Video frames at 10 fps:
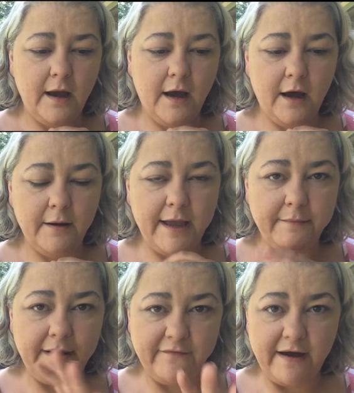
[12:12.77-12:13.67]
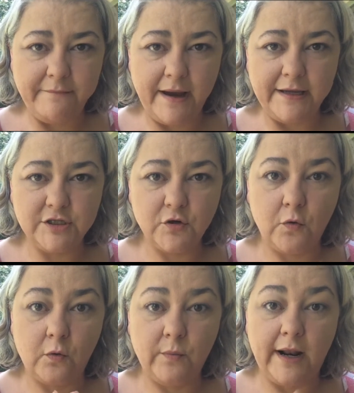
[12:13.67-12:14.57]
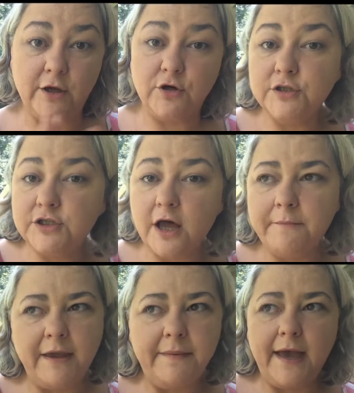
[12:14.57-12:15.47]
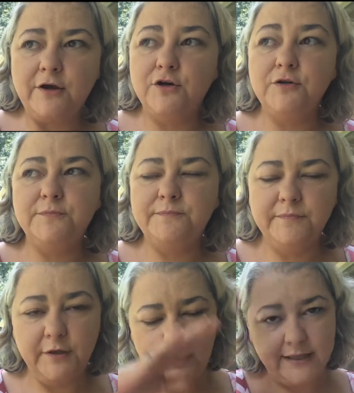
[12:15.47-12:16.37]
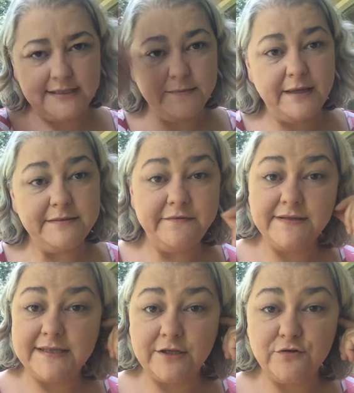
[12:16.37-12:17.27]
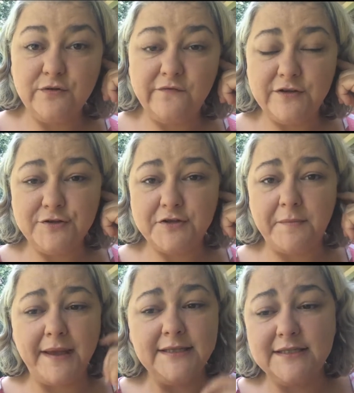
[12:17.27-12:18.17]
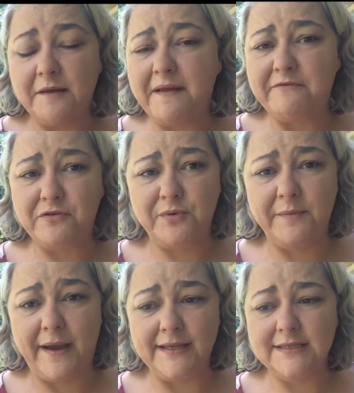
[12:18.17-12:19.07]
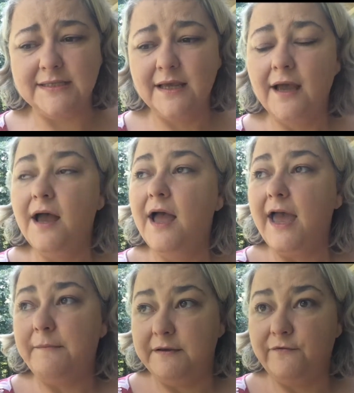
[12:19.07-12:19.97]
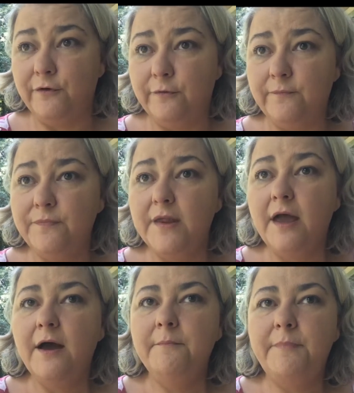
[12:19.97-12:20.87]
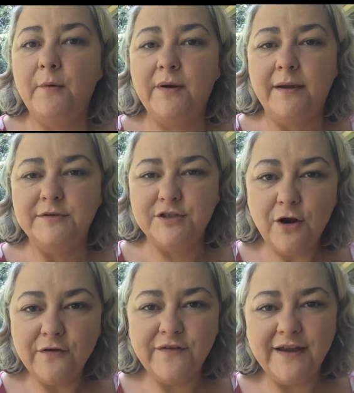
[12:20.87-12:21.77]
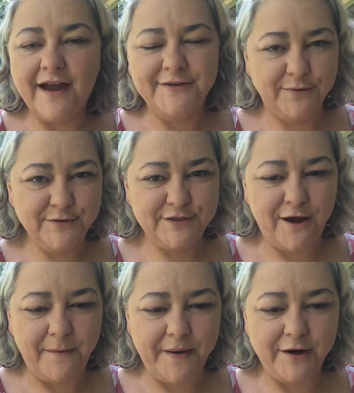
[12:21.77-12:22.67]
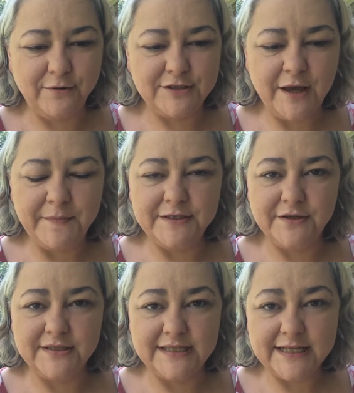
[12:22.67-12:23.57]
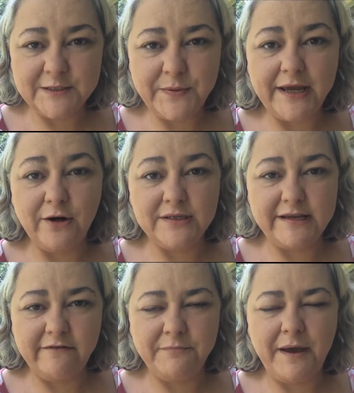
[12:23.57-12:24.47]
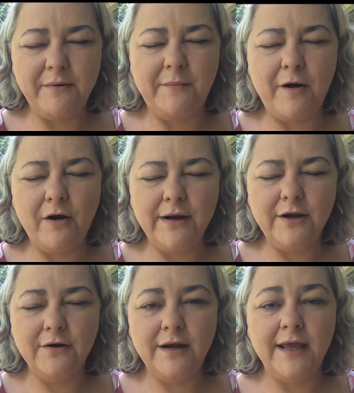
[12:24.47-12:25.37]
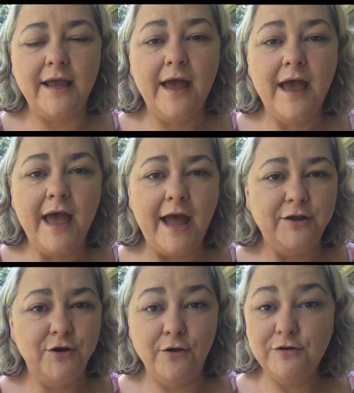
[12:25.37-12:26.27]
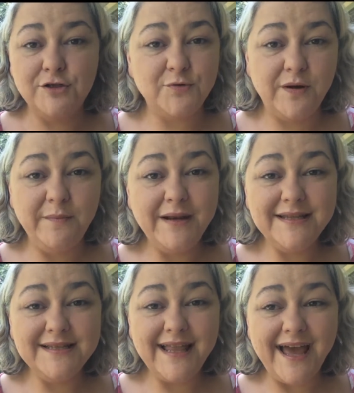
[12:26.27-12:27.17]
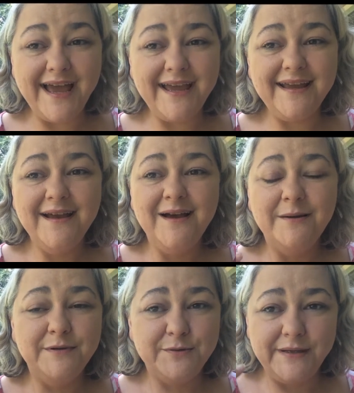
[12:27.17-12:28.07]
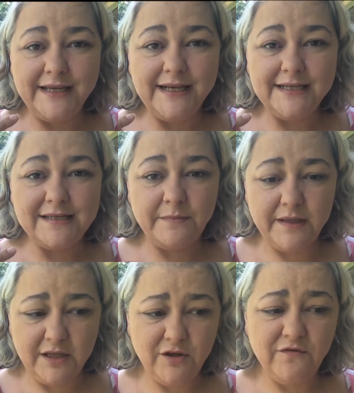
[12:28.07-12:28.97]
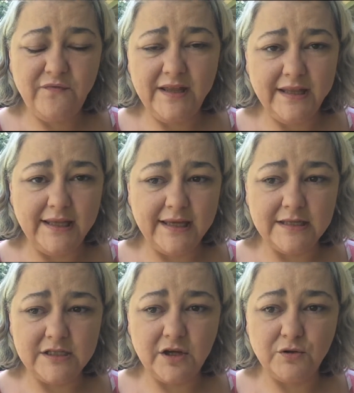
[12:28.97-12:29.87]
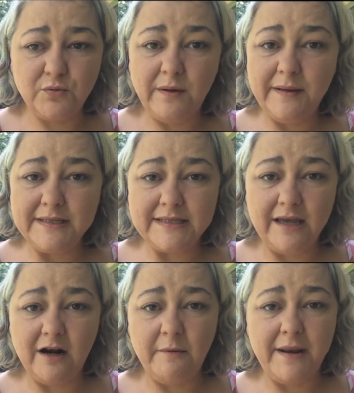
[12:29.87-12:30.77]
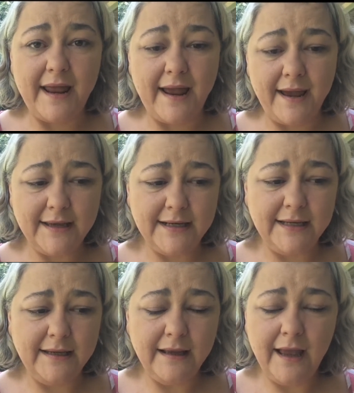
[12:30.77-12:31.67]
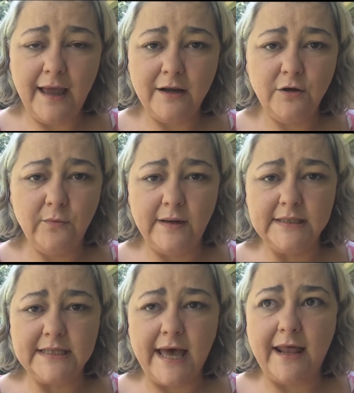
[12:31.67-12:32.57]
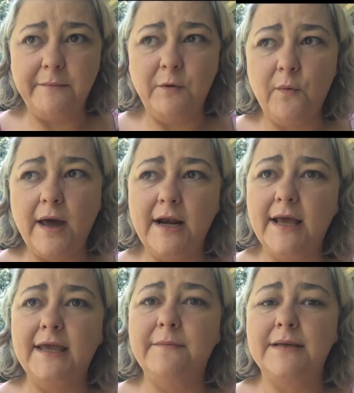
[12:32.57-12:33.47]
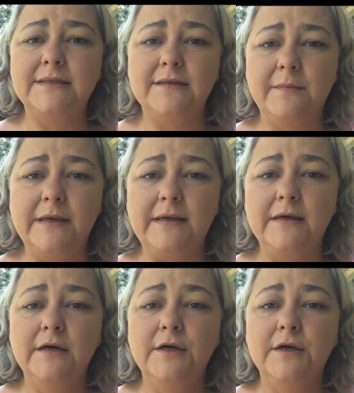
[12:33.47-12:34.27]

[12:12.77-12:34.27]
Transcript: at my 5 bites, or when I could stop, maybe I could, like sometimes if it's like tuna fish or something, I can stop after 3 bites and be full. But when I'm starving, I don't stop. I don't stop until the 6th bite or 7th bite when I'm already hurting, and there's a 20-minute delay between eating something and you feeling it. So 20 minutes later, I'm in agony, and who wants that? I mean, why did I get my stomach